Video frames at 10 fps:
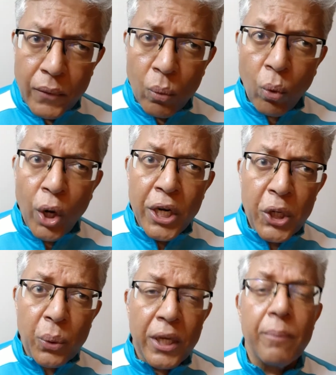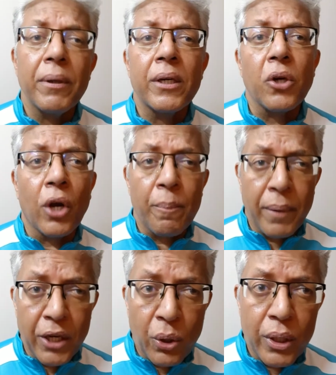wanted to keep it on a
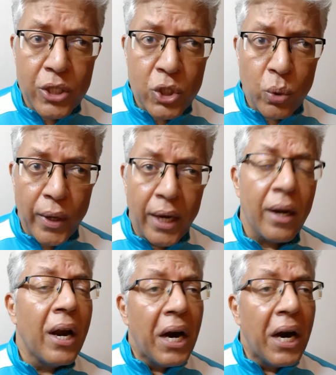particular square,